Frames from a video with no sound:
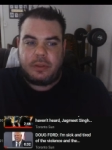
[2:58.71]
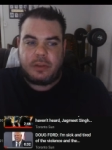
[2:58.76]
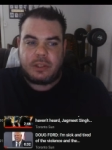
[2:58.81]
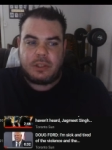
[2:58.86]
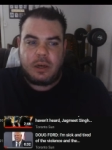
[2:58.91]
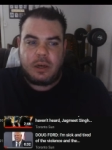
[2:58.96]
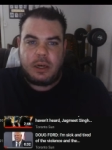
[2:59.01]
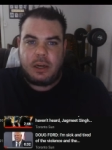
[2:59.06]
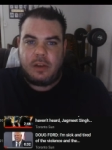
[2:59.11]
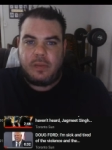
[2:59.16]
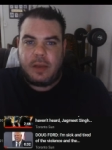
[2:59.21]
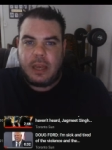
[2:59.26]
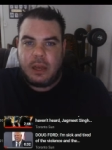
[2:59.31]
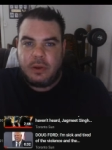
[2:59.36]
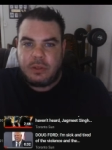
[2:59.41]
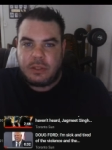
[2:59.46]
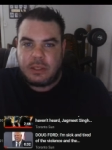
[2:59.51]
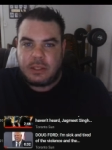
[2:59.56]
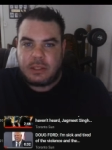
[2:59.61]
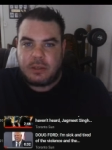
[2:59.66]
There's not enough
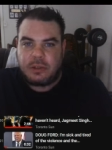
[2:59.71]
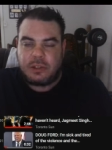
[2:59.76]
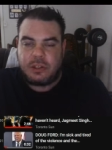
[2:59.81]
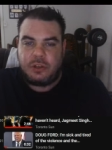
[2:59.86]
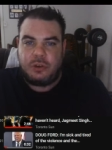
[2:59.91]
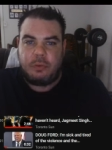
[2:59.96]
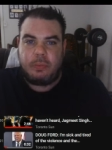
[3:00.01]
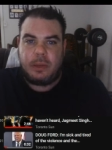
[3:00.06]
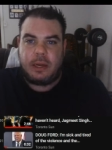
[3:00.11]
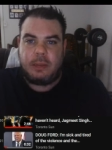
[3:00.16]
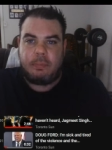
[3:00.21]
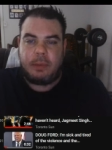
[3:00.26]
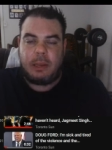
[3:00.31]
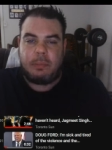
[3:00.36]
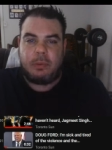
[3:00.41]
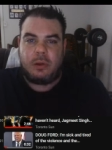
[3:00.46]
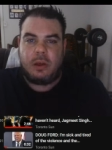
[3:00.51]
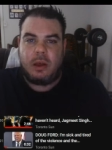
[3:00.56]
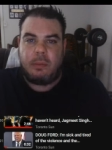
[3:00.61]
houses. There's too many people